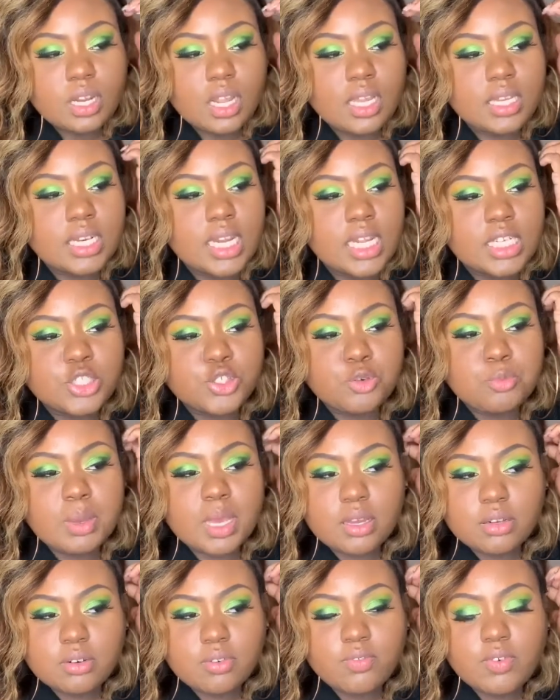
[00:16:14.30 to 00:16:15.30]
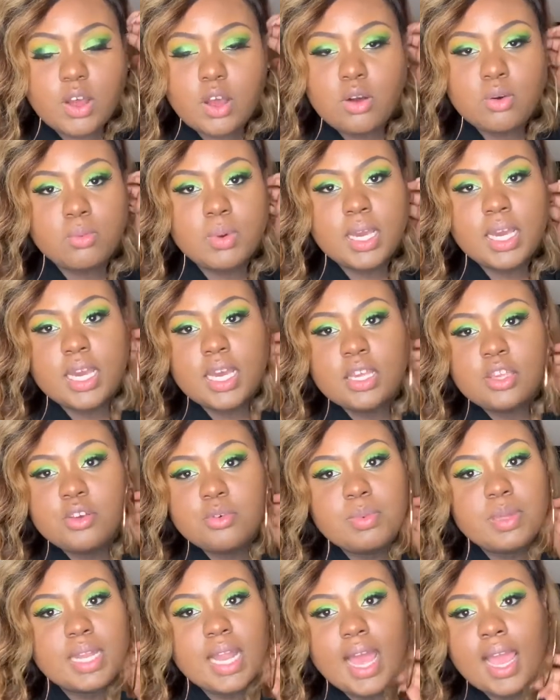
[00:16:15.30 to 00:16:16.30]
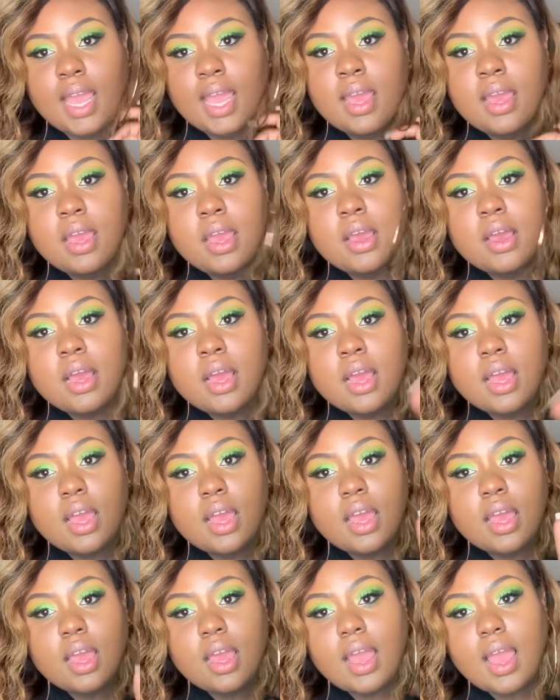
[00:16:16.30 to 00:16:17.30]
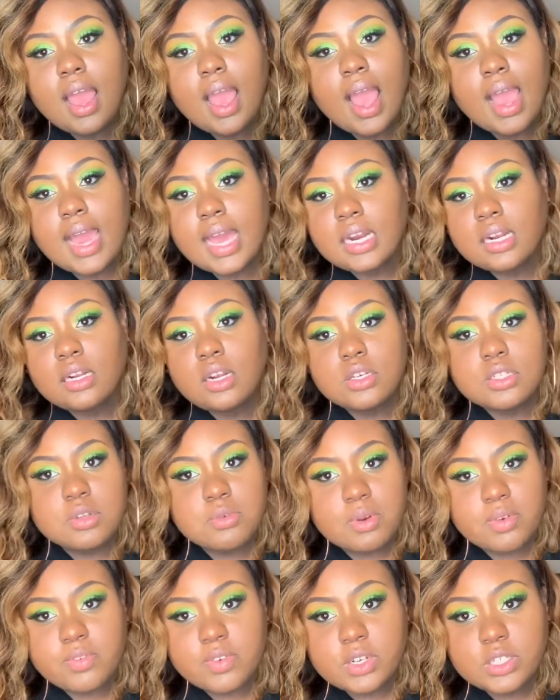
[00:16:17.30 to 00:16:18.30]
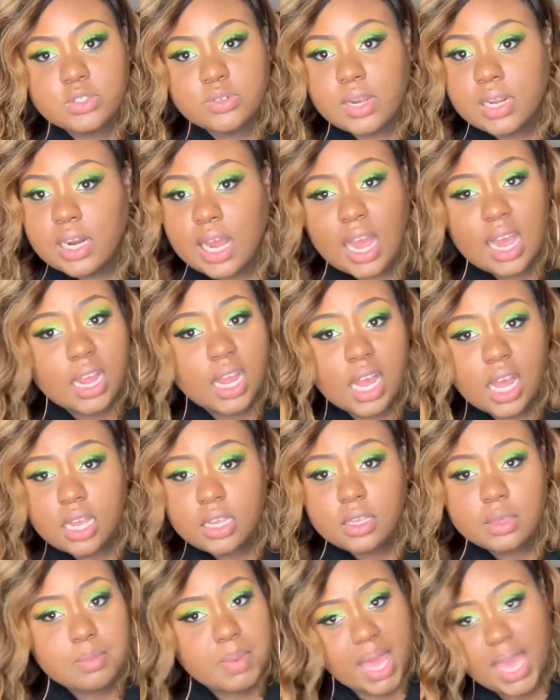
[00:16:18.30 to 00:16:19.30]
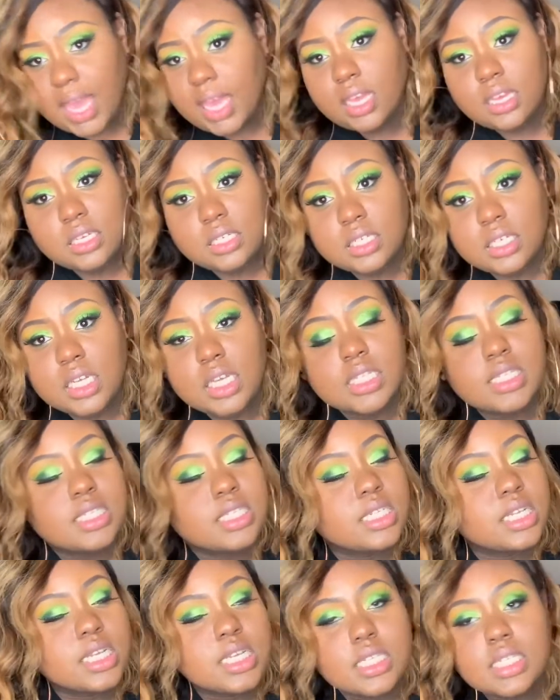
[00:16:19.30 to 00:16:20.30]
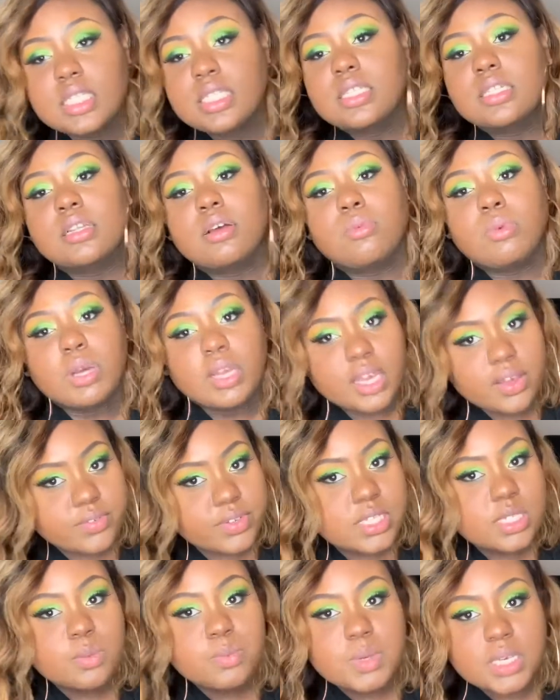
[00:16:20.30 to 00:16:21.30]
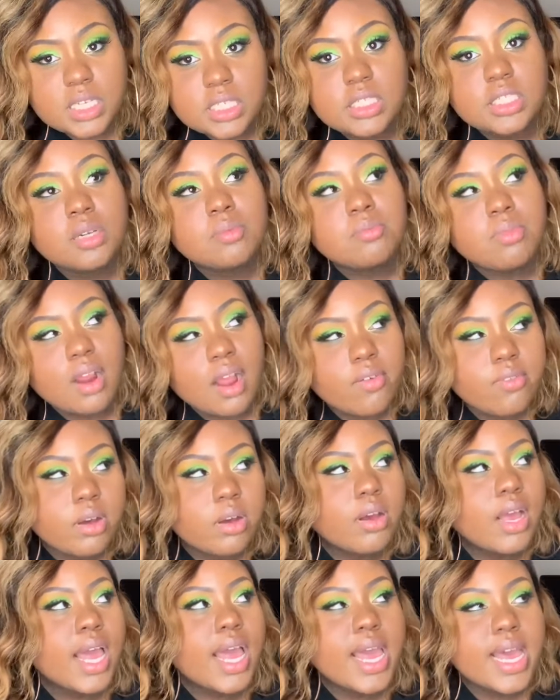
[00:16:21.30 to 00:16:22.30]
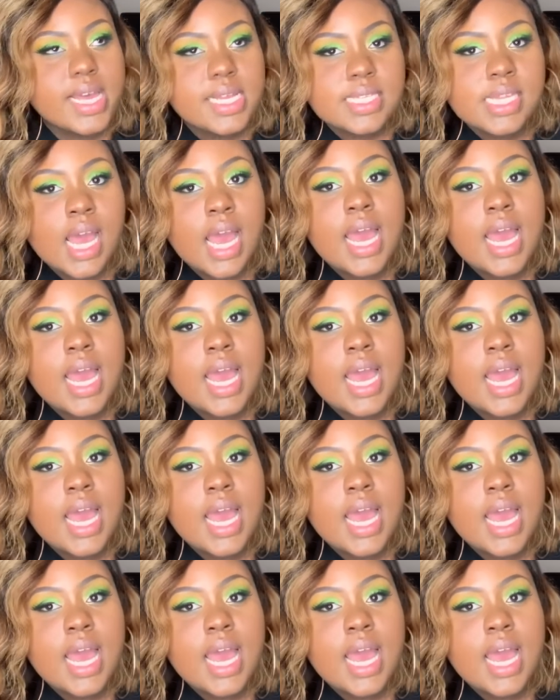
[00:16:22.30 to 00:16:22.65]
that you be on the phone with and you be like, I gotta close the refrigerator. I'll call you back. Because Sis will give a speech, and Bravo has